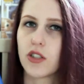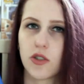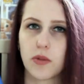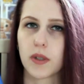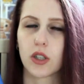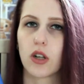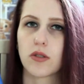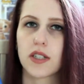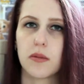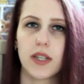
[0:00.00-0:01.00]
super close
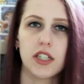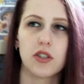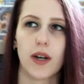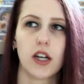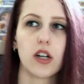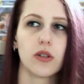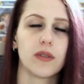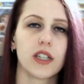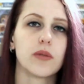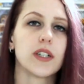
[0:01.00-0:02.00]
to me, so I couldn't
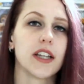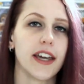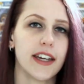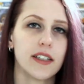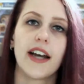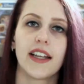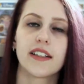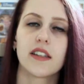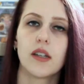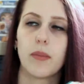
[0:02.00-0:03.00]
really relate. I
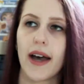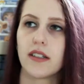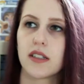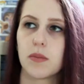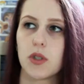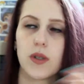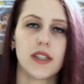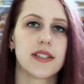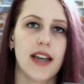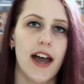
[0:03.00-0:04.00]
liked the balance between
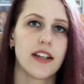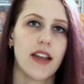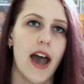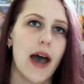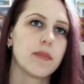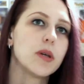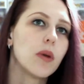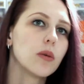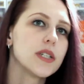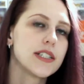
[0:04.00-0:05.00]
the sad and the happy
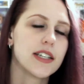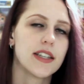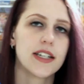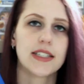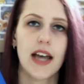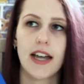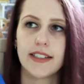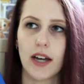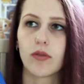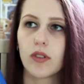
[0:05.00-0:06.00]
moments in this. I
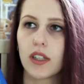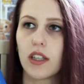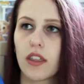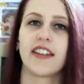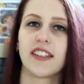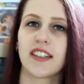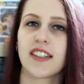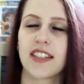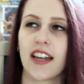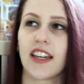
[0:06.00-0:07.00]
think that the
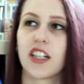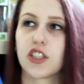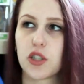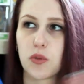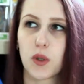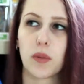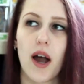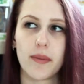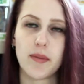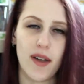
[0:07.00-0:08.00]
side characters were
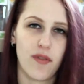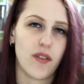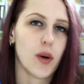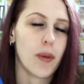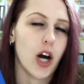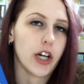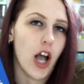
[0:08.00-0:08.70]
probably my favorite part